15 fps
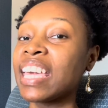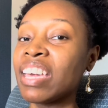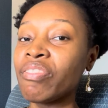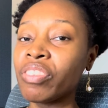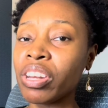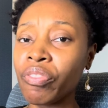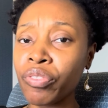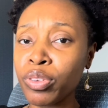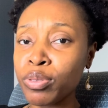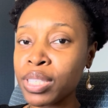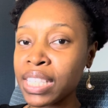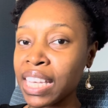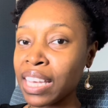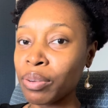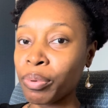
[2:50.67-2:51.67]
Even if you
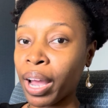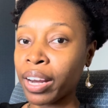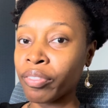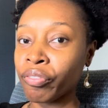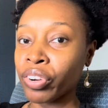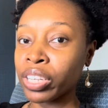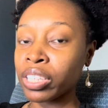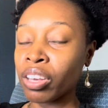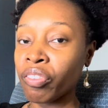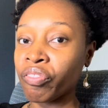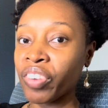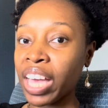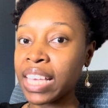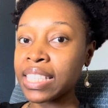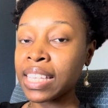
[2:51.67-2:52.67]
see it right in front of your
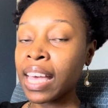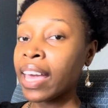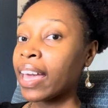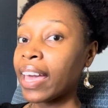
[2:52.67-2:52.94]
face,